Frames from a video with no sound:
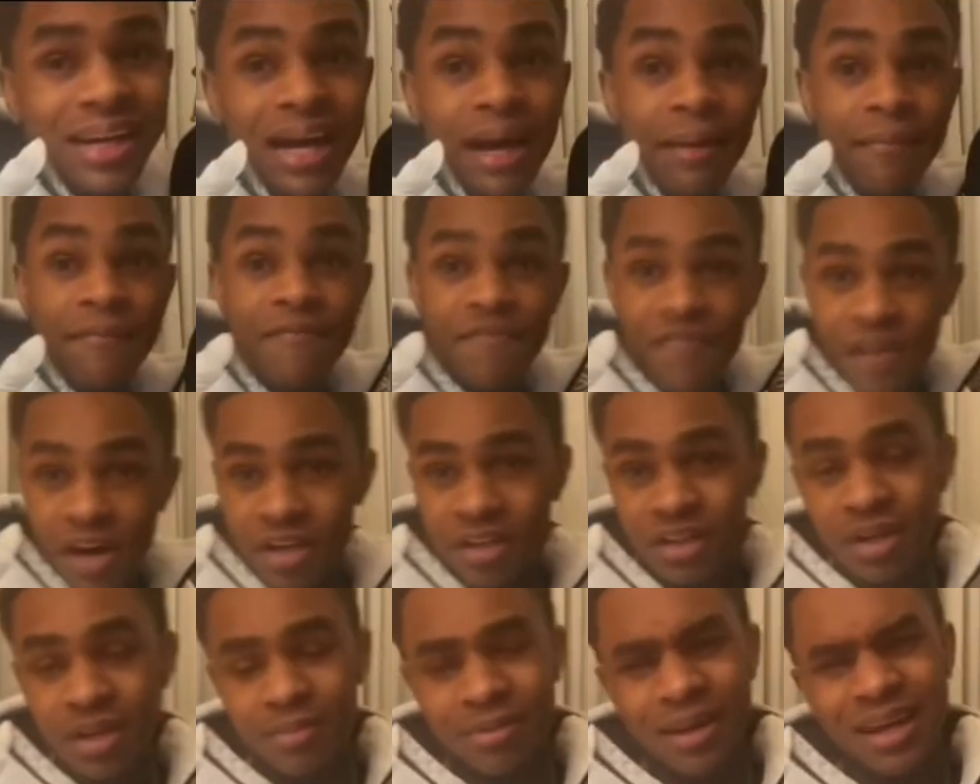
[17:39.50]
I'm
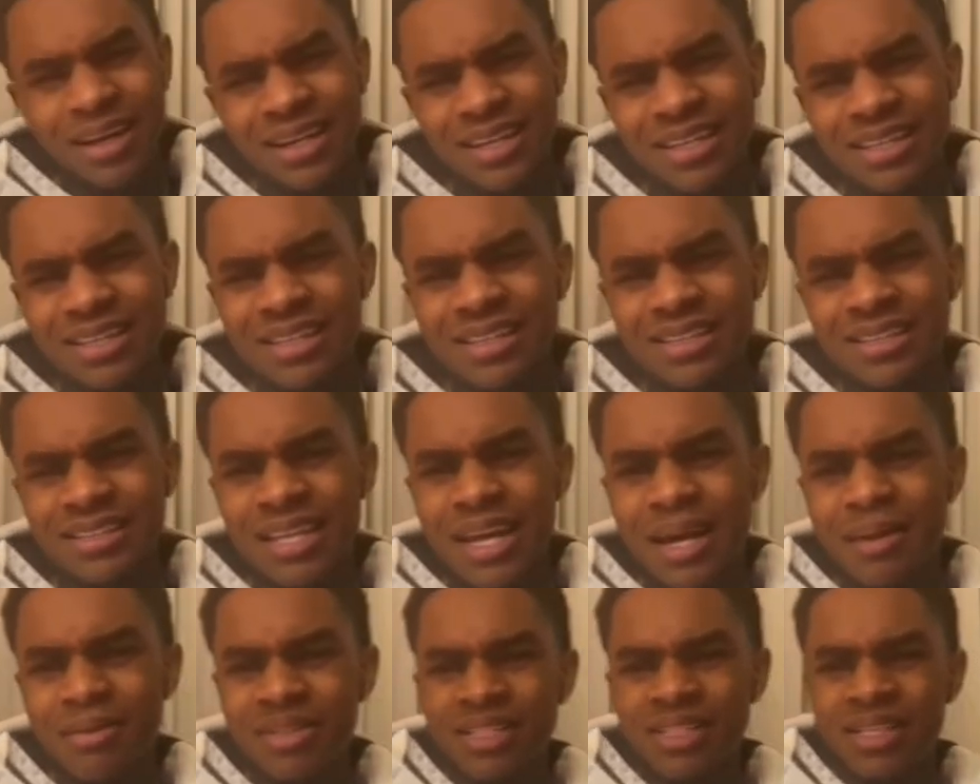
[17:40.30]
fucked up. Like these niggas
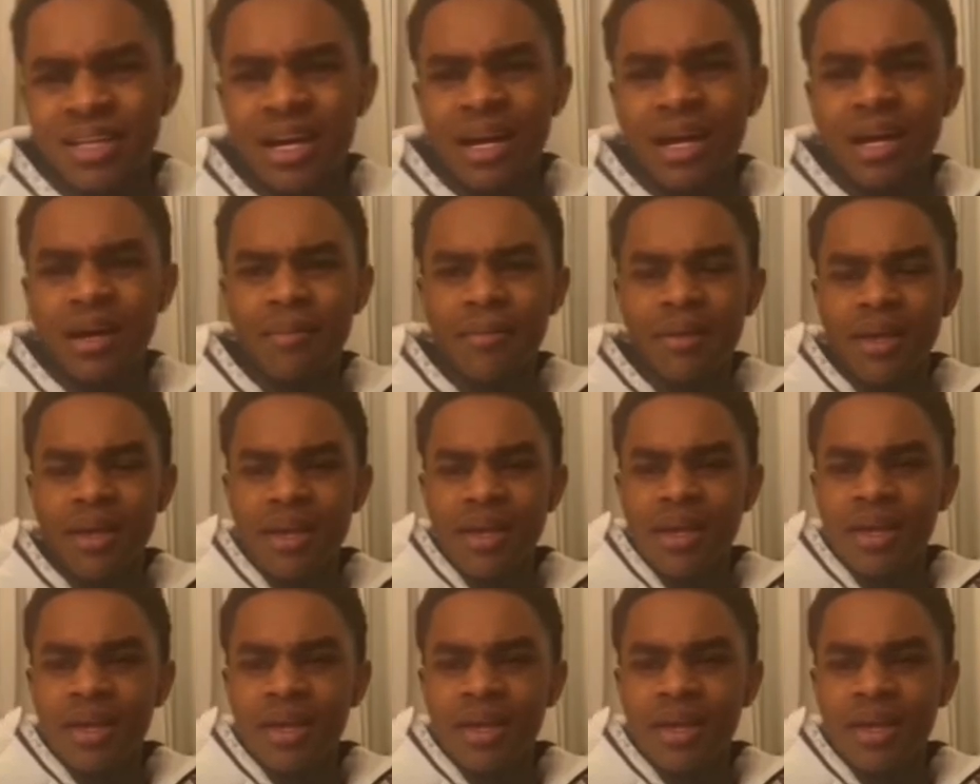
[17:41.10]
stabbed the shit out of me.